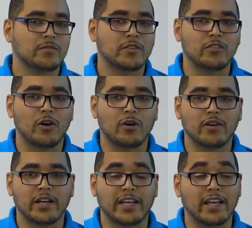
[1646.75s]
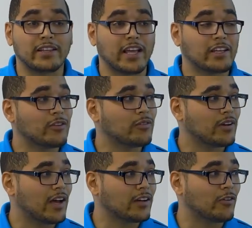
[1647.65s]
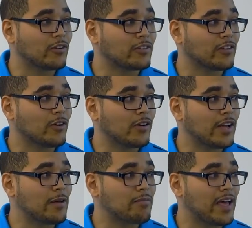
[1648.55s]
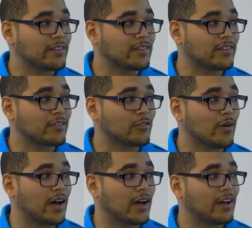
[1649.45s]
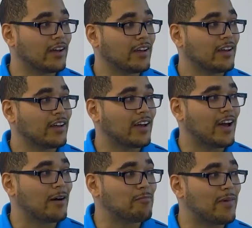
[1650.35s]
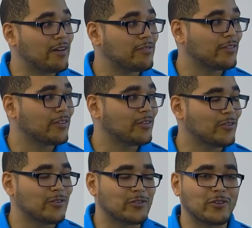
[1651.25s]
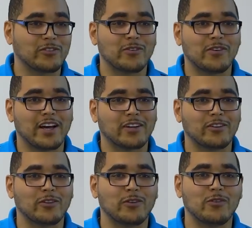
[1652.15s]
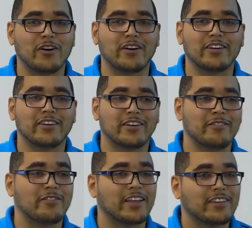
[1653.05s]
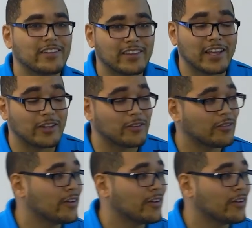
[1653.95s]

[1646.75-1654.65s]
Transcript: So again, thank you. I'm going to go ahead and pass this to Beth, who's going to conclude our event. Thank you.